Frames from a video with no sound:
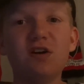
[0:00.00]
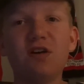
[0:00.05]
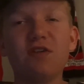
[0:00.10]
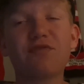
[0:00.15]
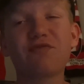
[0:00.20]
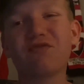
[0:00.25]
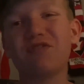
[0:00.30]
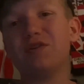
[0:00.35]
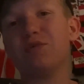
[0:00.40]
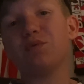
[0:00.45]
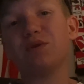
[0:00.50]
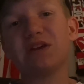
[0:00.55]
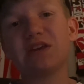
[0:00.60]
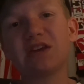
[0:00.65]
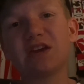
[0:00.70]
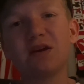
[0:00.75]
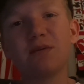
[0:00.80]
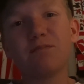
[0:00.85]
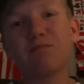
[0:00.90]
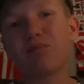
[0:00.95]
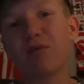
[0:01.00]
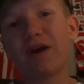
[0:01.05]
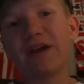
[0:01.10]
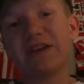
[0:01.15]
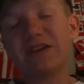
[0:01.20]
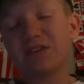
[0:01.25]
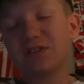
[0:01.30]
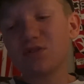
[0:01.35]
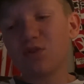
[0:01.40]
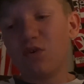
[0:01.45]
3-week
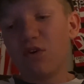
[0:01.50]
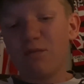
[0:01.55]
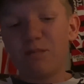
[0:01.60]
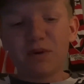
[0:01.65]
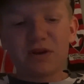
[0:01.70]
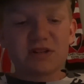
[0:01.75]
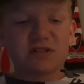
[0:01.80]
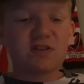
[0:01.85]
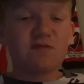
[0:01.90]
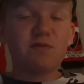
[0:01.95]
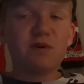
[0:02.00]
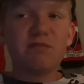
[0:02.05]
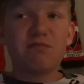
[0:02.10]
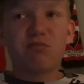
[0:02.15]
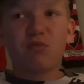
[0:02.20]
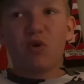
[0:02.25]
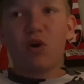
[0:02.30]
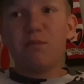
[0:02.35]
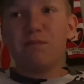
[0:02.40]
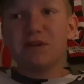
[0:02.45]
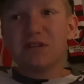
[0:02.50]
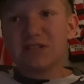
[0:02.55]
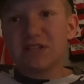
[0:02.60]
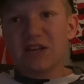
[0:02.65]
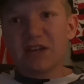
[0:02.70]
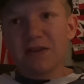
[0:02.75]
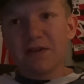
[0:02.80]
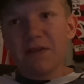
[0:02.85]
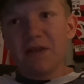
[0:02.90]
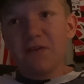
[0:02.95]
break, sort of, because I've been quite
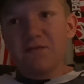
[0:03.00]
busy.